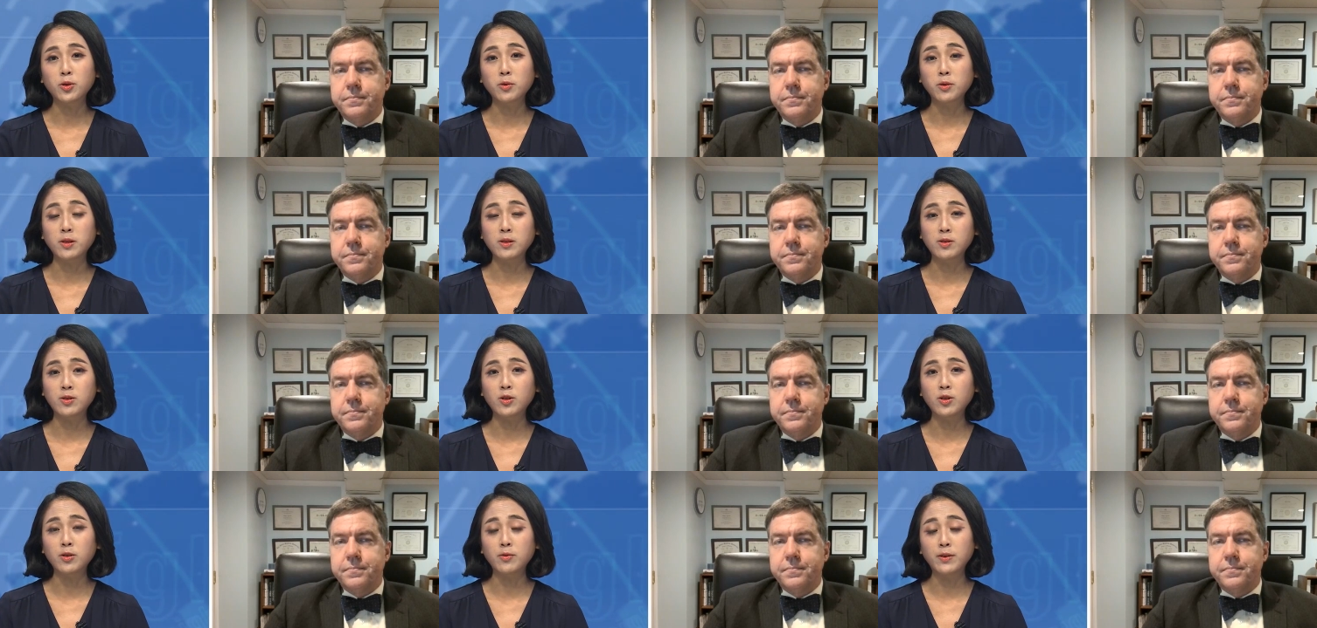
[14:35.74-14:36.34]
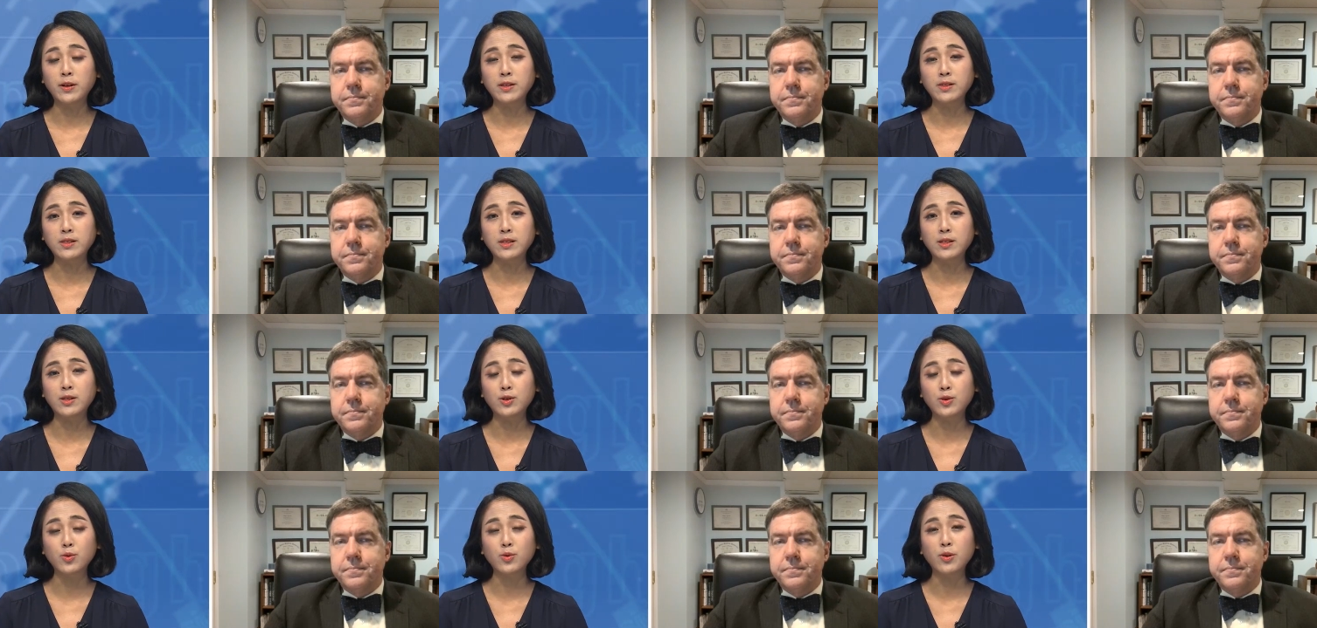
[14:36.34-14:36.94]
Speaker 1: Hopkins University
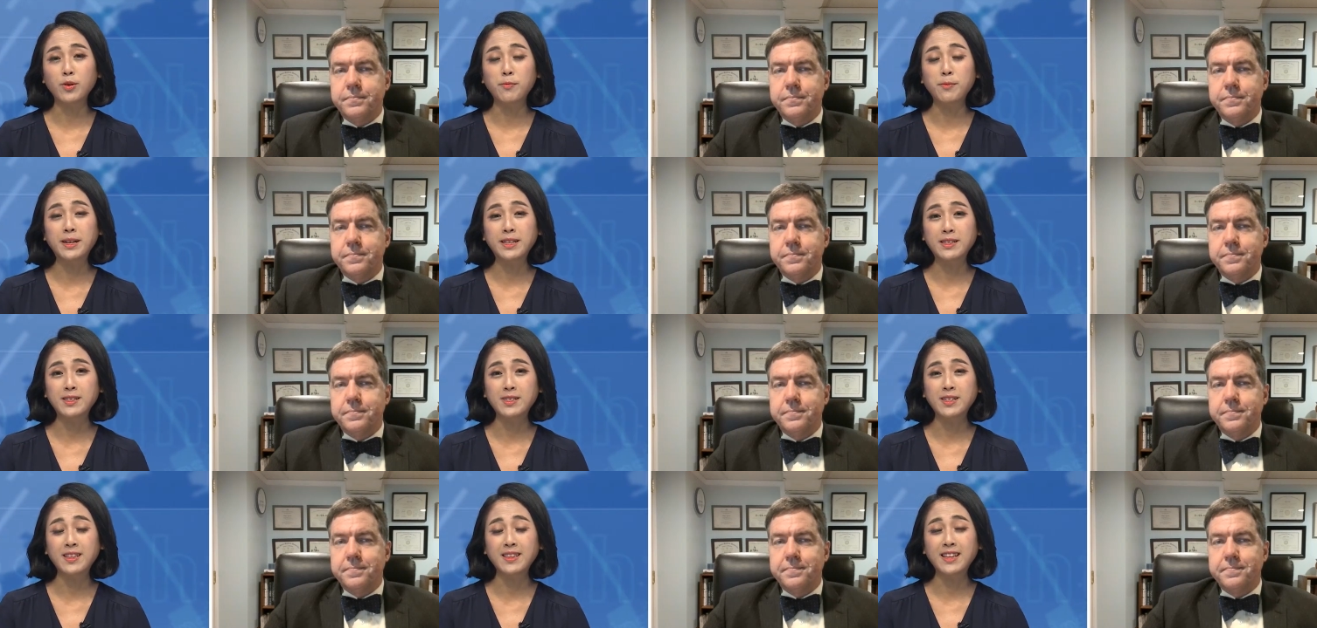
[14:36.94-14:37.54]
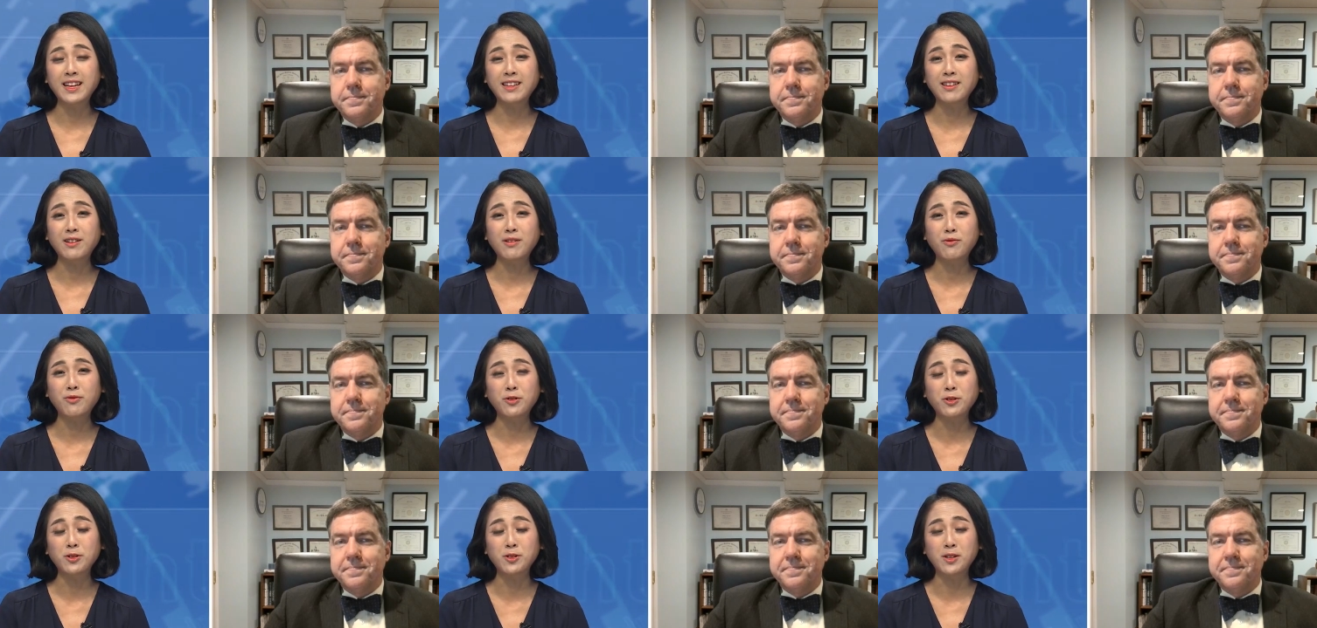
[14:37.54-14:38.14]
School of Medicine, thank you
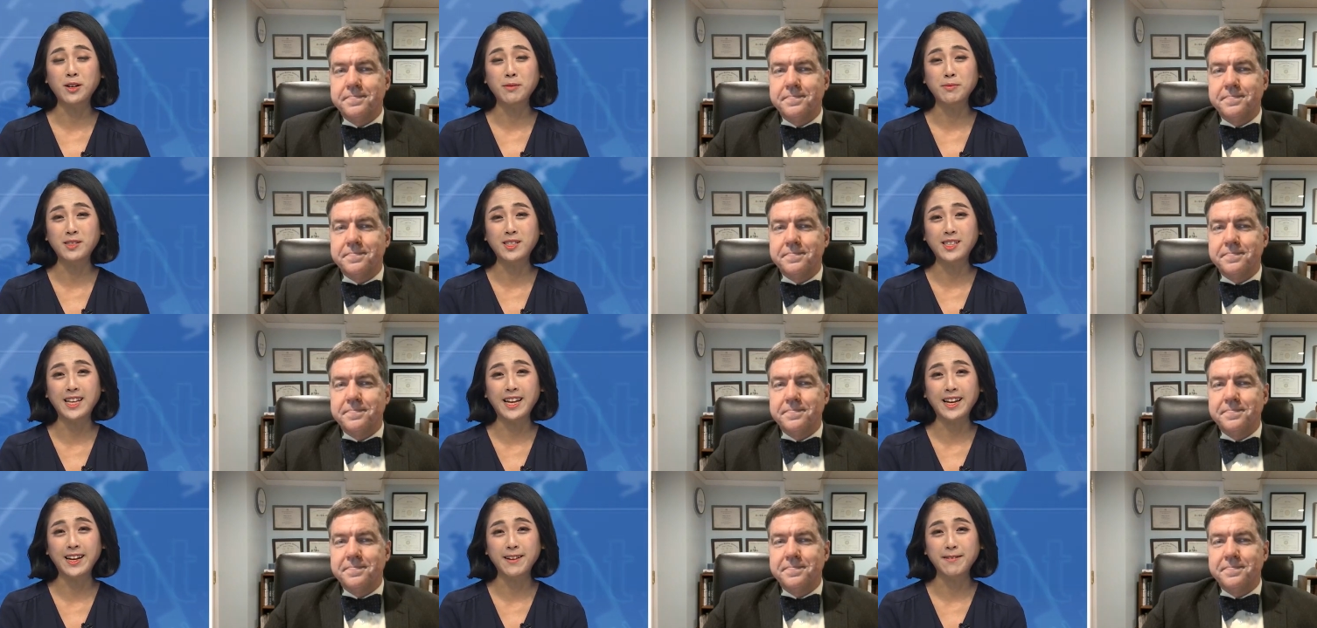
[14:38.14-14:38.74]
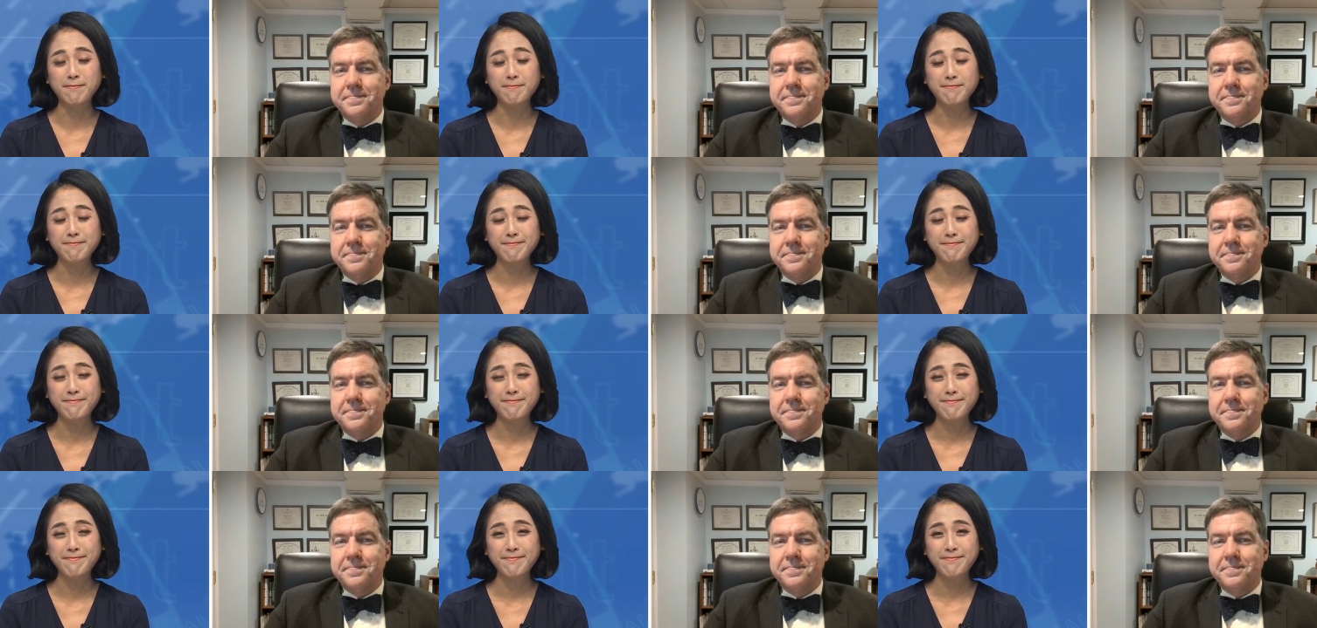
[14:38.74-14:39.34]
for your time today.
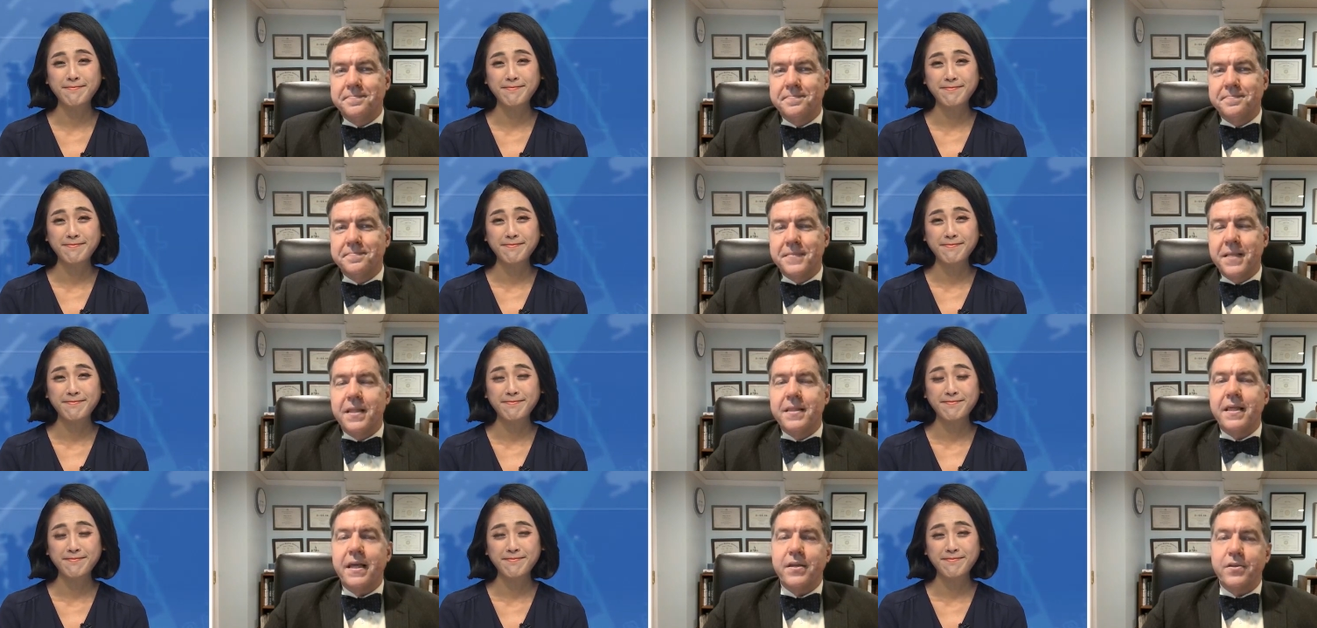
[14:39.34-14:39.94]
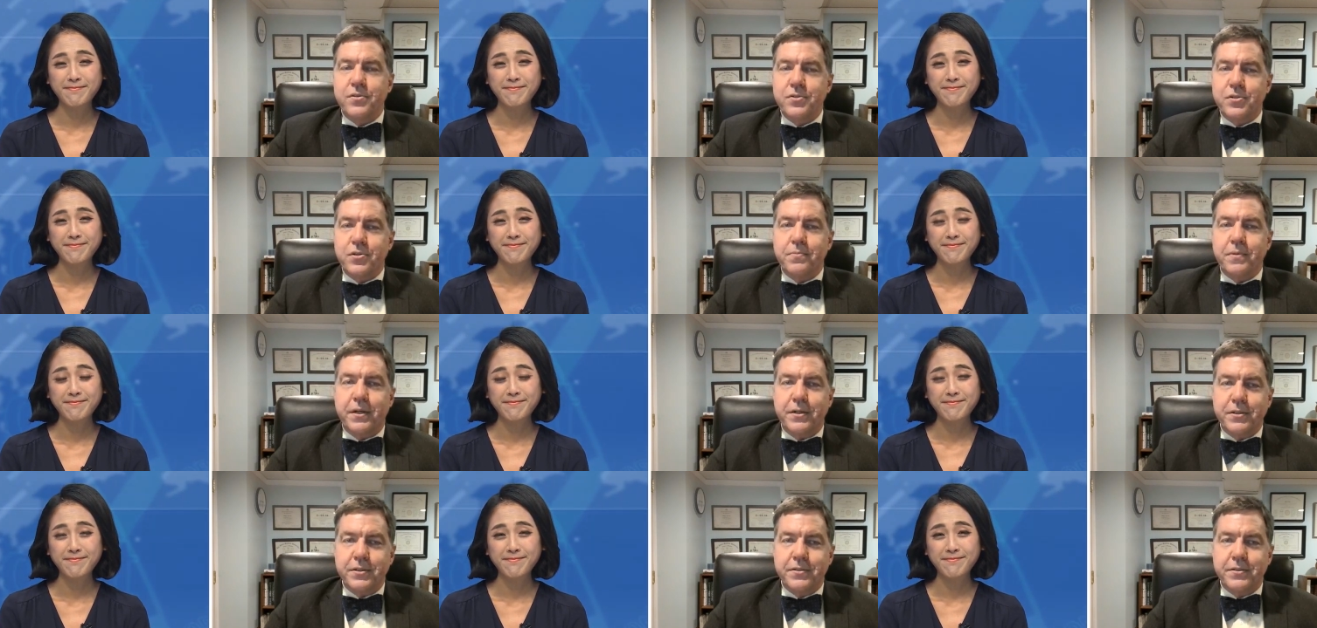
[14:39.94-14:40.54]
Speaker 2: Thank you so
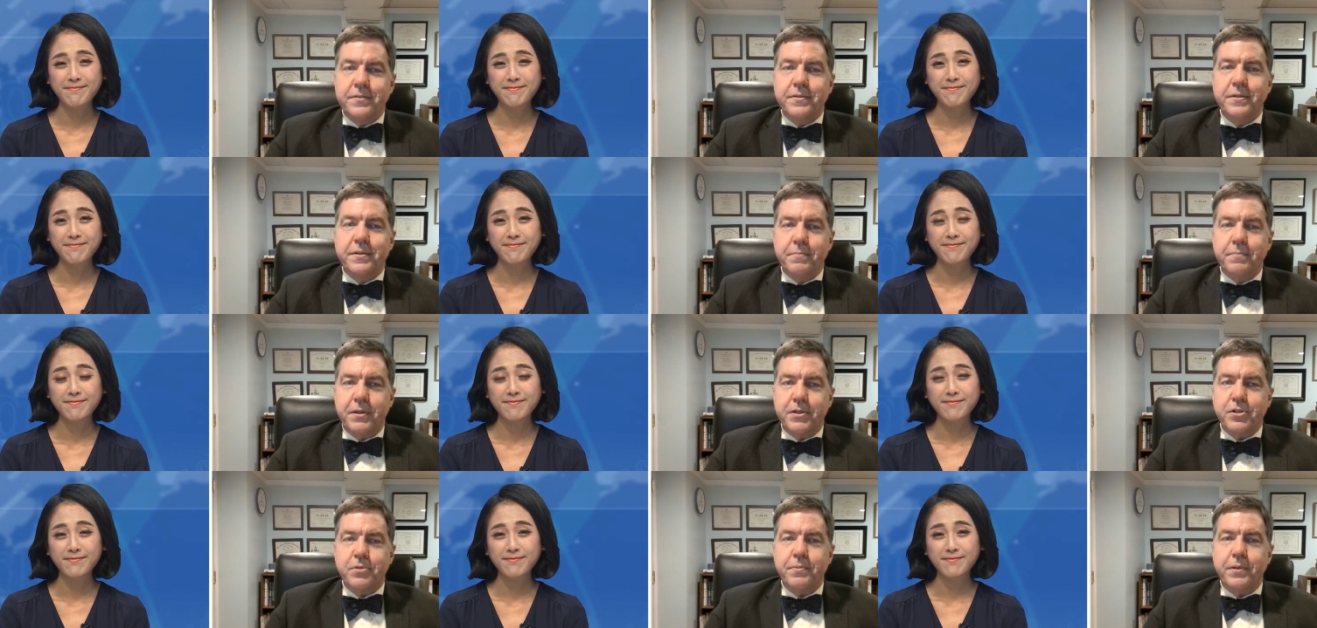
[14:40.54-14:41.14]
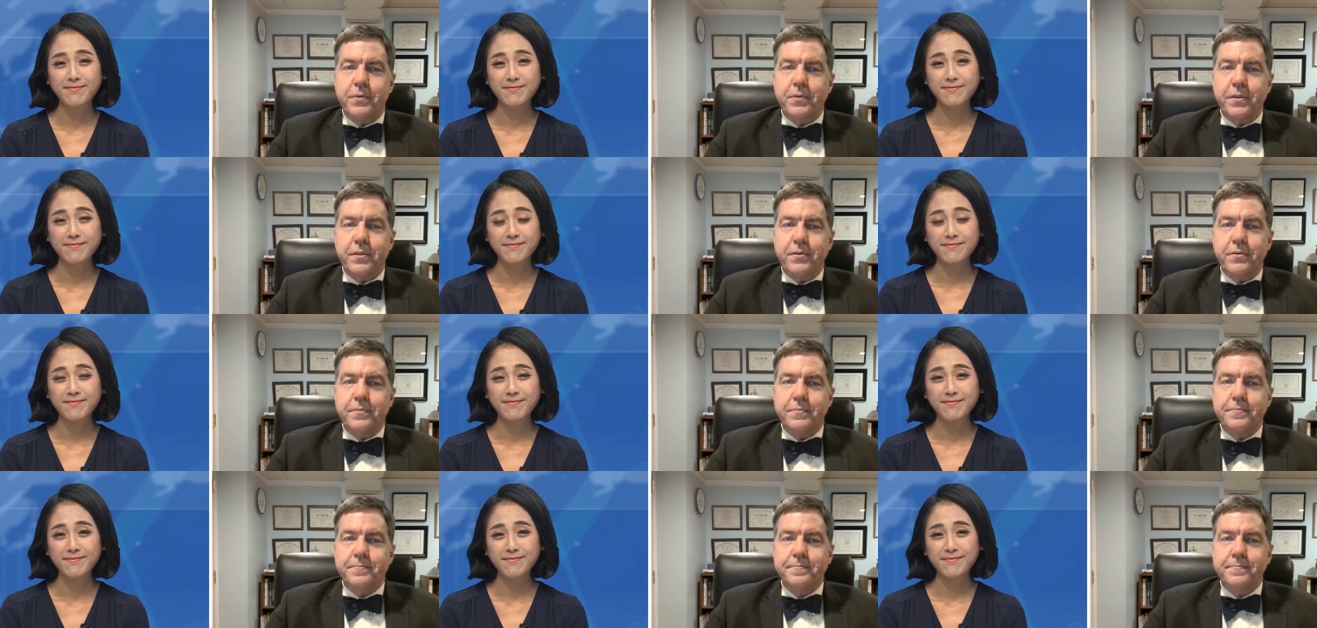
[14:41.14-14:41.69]
much. Pleasure to be with you.